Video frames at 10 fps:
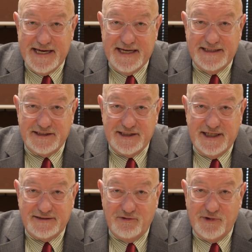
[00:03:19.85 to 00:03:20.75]
And isn't
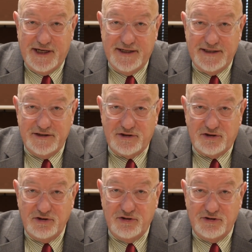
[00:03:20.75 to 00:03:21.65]
that the way it is,
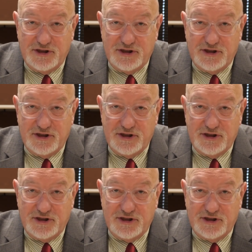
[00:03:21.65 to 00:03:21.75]
too?